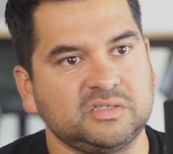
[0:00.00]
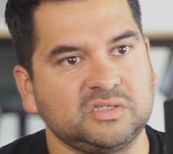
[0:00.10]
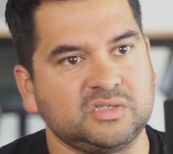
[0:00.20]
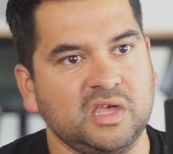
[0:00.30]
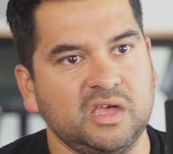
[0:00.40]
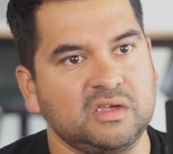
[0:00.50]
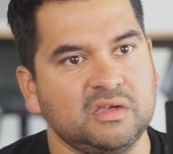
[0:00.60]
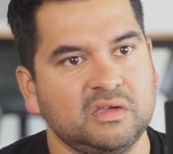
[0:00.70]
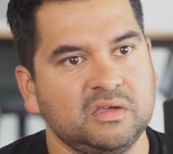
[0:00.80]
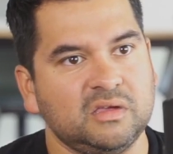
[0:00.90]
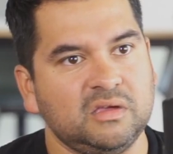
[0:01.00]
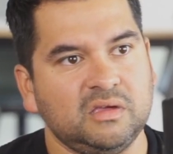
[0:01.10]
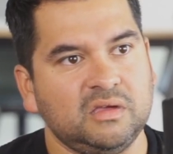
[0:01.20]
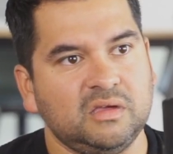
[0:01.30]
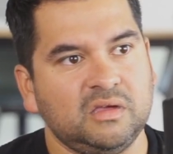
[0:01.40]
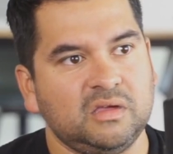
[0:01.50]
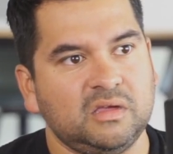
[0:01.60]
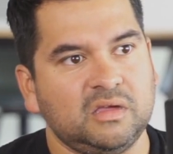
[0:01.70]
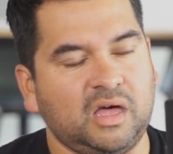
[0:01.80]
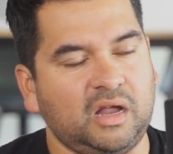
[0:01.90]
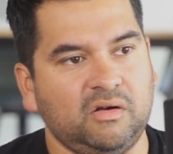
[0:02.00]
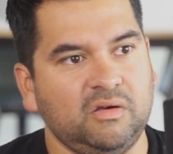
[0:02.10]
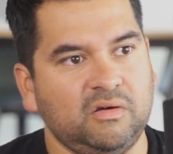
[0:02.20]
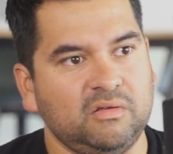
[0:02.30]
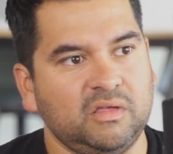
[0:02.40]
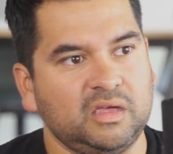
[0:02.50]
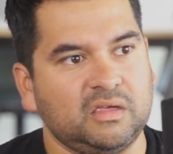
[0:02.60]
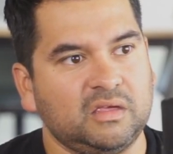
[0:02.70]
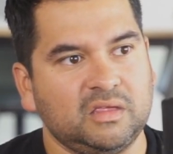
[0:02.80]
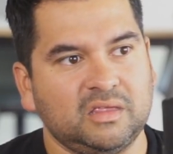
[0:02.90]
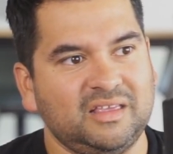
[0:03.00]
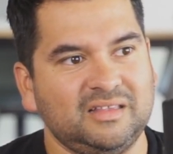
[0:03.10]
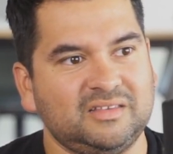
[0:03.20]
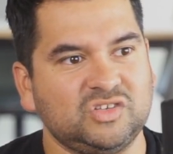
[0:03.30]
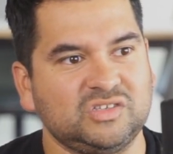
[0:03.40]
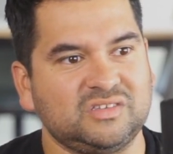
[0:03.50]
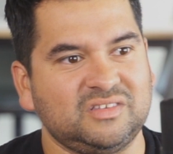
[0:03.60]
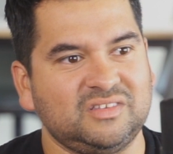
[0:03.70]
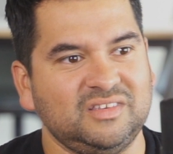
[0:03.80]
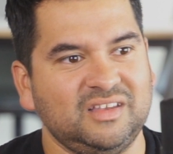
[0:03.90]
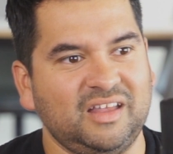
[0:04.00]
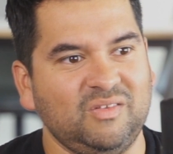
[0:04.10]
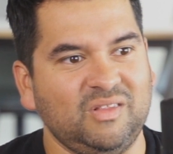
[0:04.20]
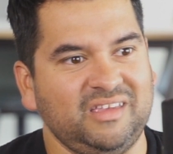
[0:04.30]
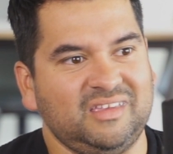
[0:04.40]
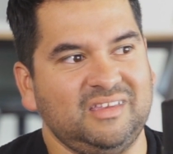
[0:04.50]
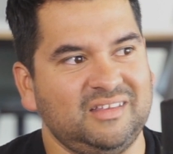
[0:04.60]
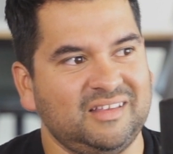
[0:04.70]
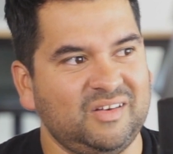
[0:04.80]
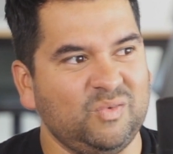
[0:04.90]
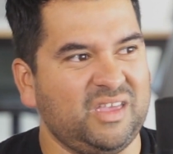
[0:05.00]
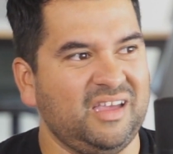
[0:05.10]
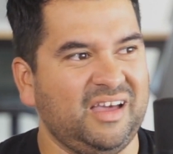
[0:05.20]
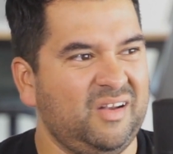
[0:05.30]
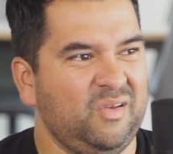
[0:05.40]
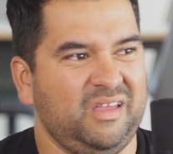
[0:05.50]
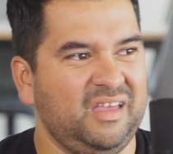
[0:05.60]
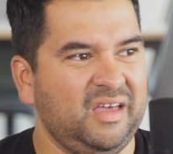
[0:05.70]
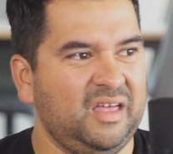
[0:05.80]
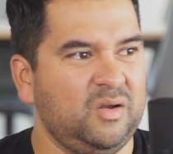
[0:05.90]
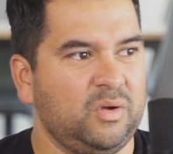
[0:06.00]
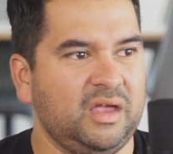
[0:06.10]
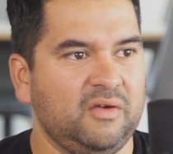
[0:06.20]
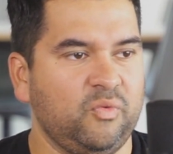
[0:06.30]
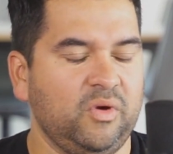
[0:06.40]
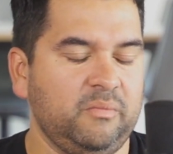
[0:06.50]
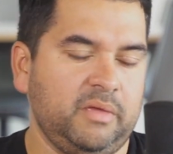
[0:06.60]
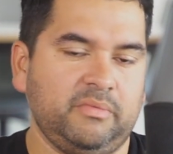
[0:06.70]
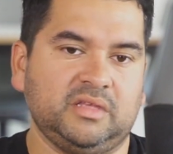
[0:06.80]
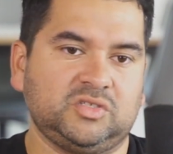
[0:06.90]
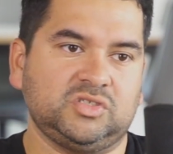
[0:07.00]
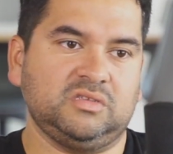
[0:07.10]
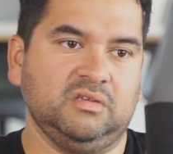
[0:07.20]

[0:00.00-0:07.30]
just like, I don't know. Like, it's just, I don't like it. I don't care for it. Maybe that's just the